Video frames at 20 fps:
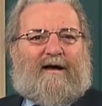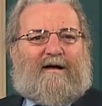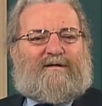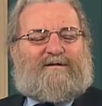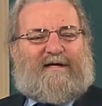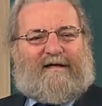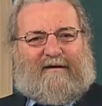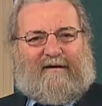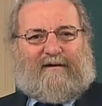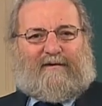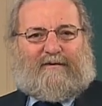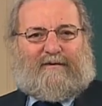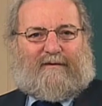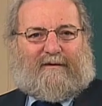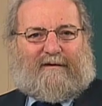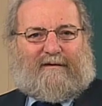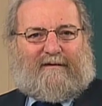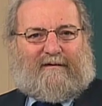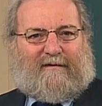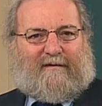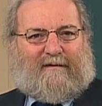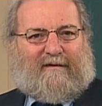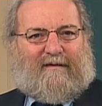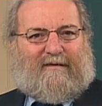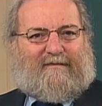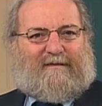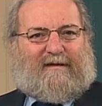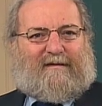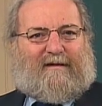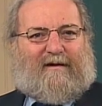She concluded
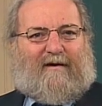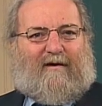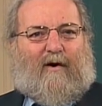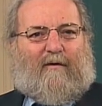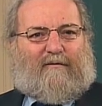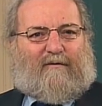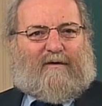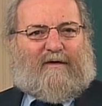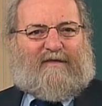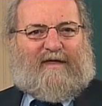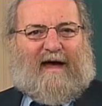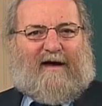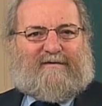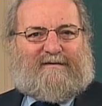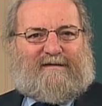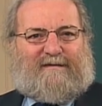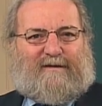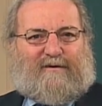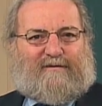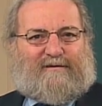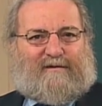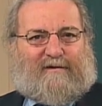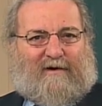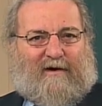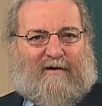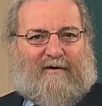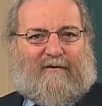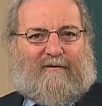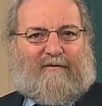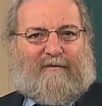that over 1,000 years
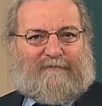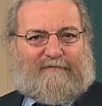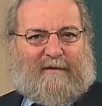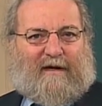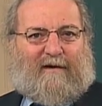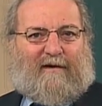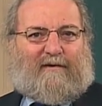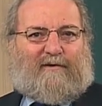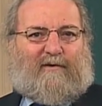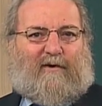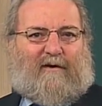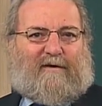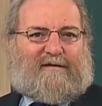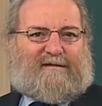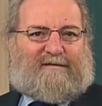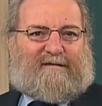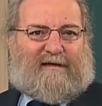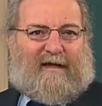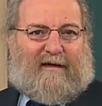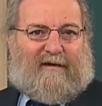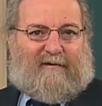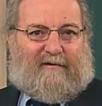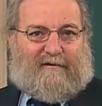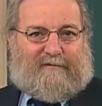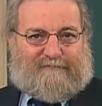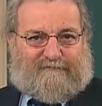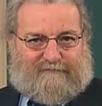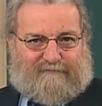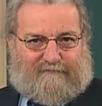ago, large-scale